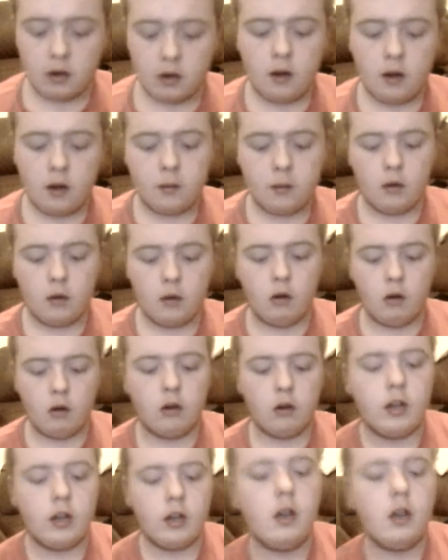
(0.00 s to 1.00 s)
a little bit of oil on
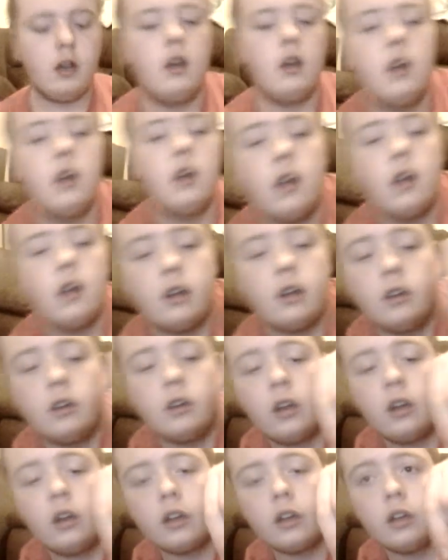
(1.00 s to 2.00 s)
it and you
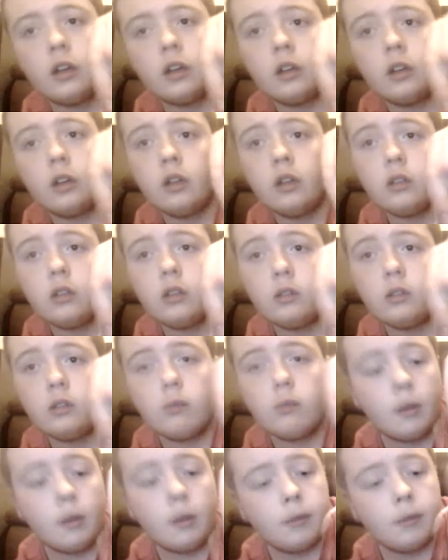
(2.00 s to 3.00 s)
like you
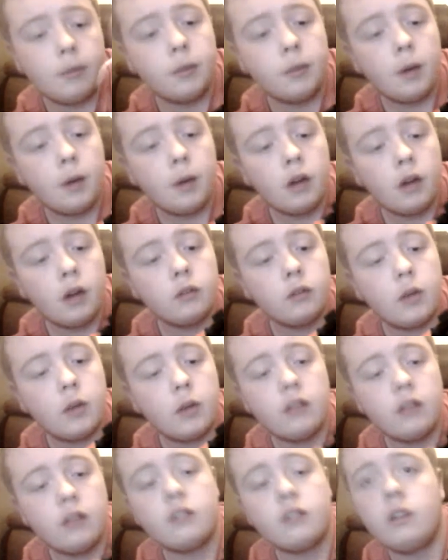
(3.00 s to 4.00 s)
rub the parts where
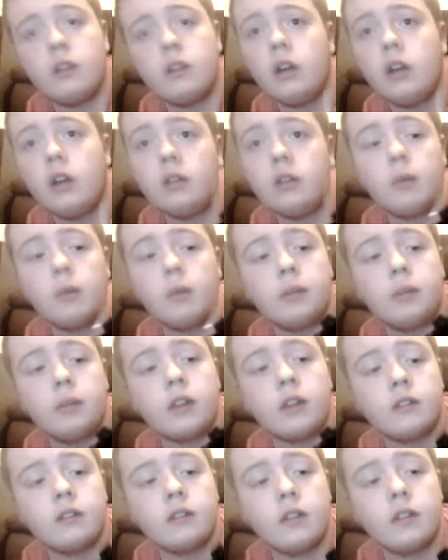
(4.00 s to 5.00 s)
the slide rubs
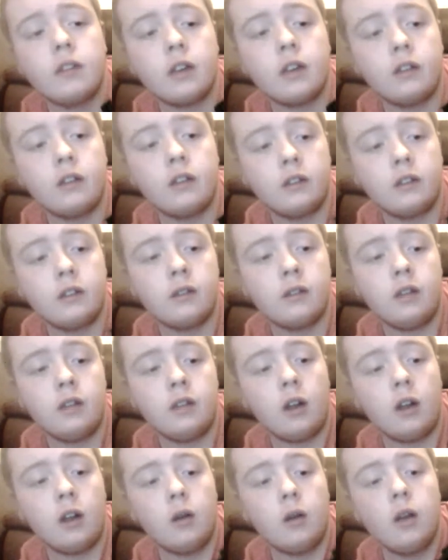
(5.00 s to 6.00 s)
against it because it's you
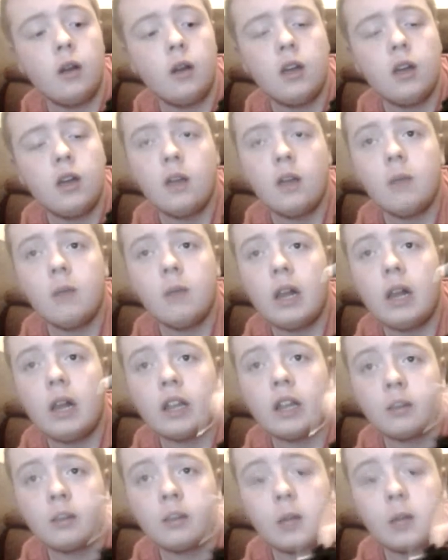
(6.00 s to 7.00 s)
know metal
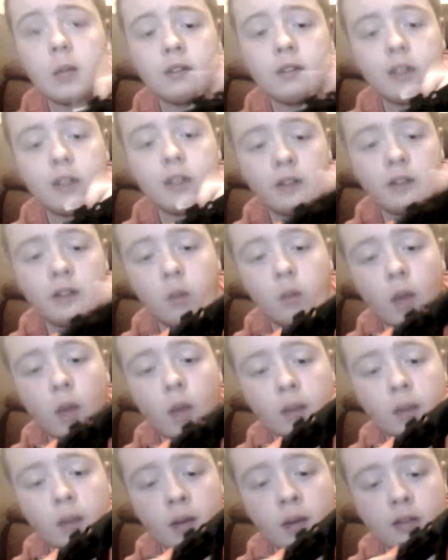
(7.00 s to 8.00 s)
against plastic so it'll wear the
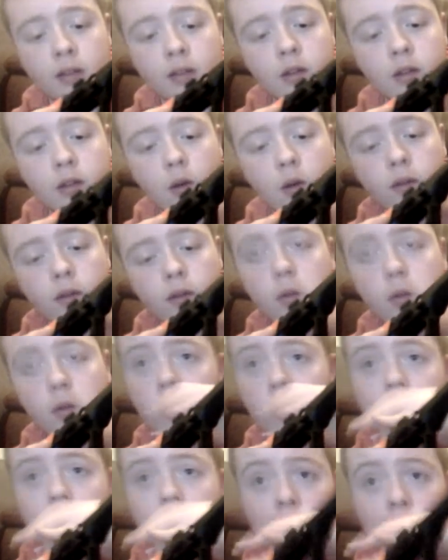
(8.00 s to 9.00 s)
plastic off so you want
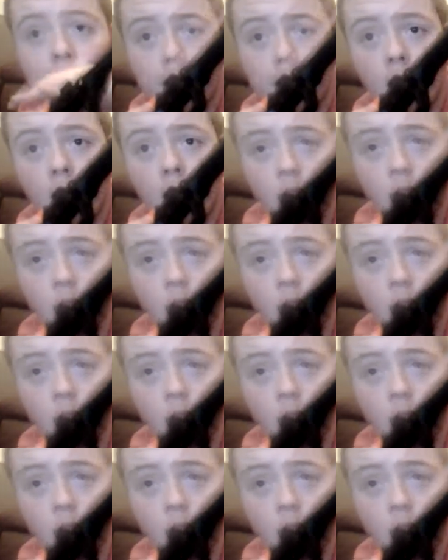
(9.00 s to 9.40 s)
it to glide